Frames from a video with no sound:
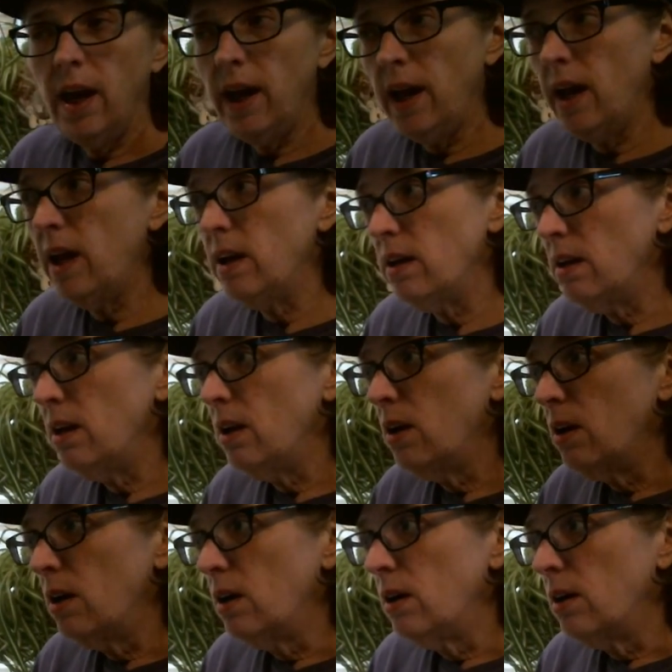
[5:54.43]
And
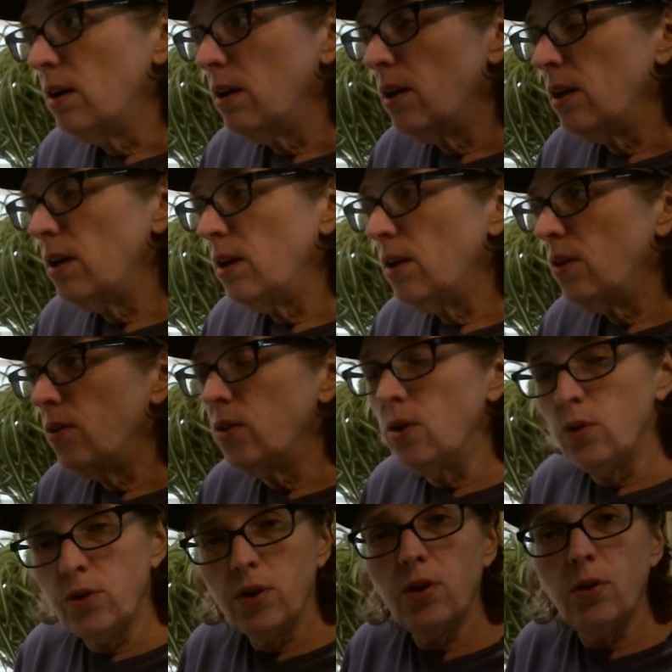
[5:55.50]

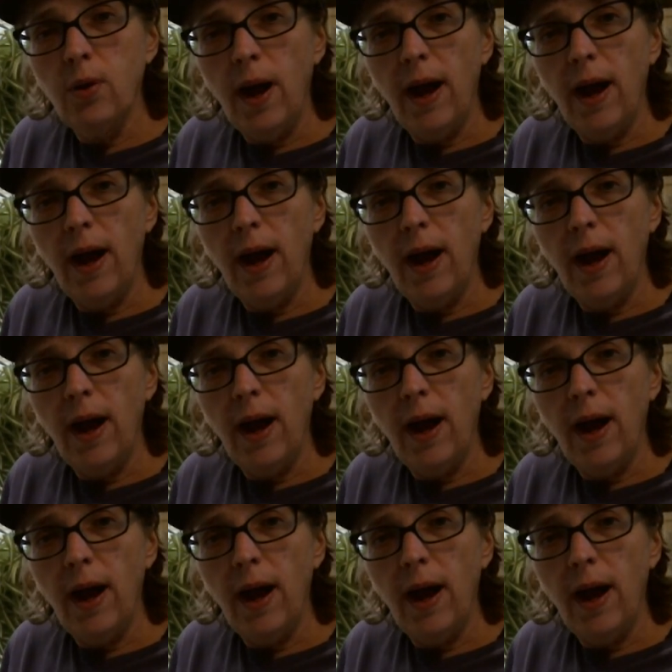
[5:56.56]
you do